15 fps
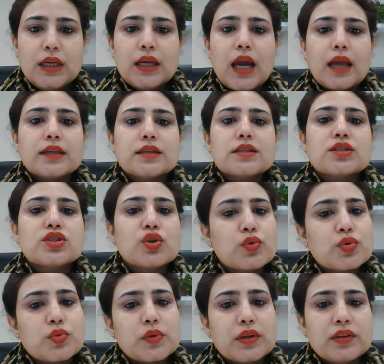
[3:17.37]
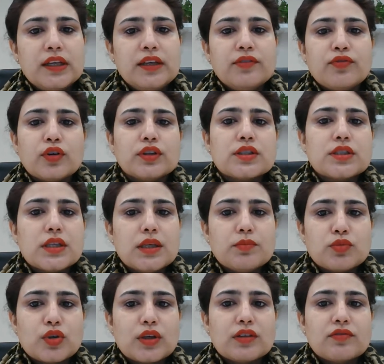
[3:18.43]
And it is usually for the team
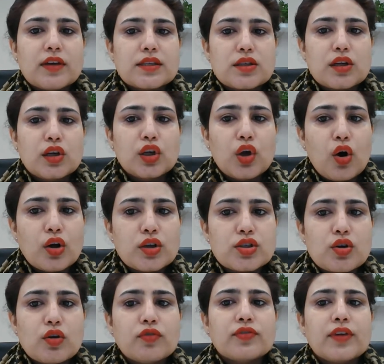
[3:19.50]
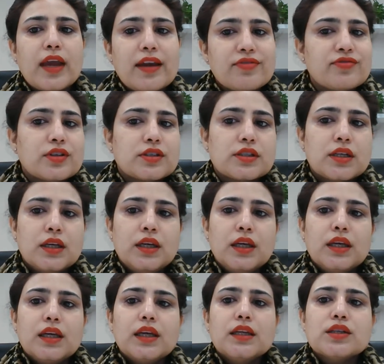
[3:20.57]
to invest a lot of effort
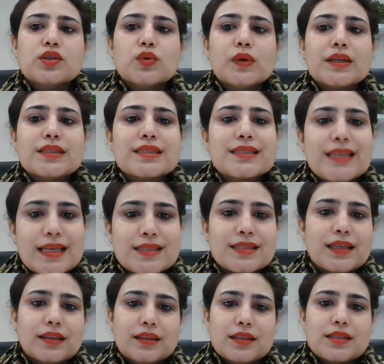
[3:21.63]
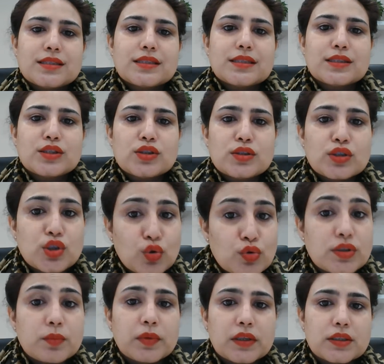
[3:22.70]
into assessing the
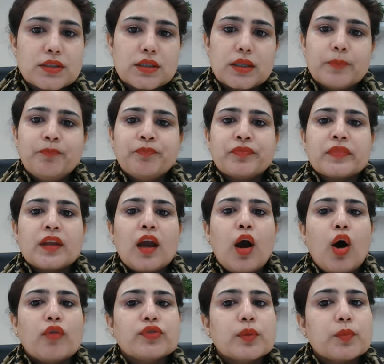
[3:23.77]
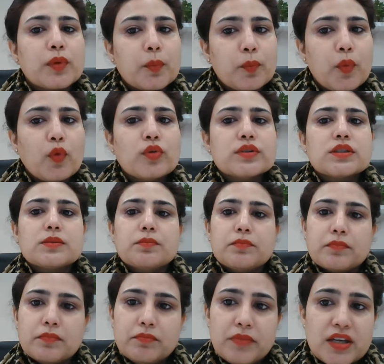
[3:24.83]
suitability of the proposed
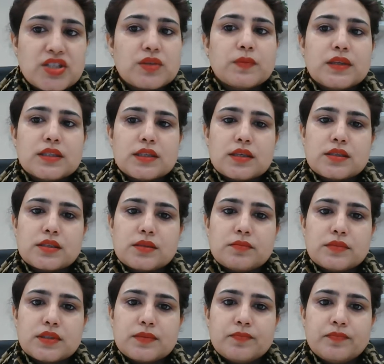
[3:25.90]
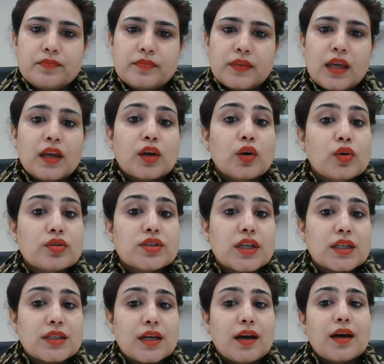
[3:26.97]
measurement systems. Good
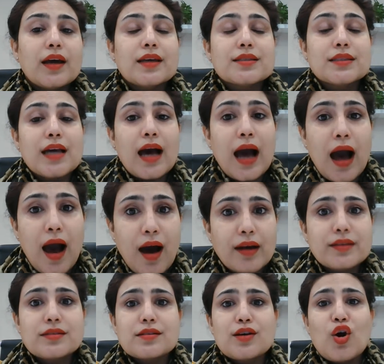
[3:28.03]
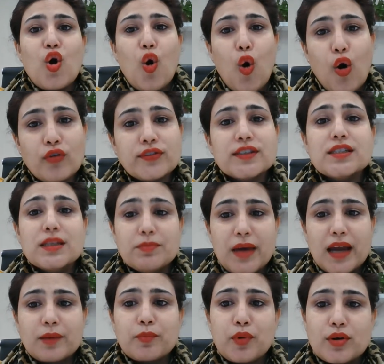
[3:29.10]
data is the heart of the
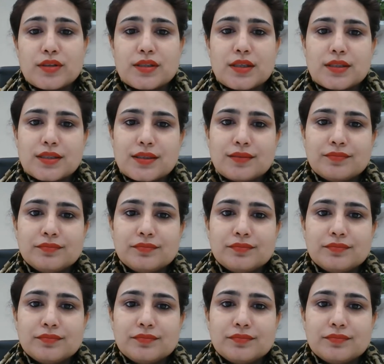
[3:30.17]
DMAIC process.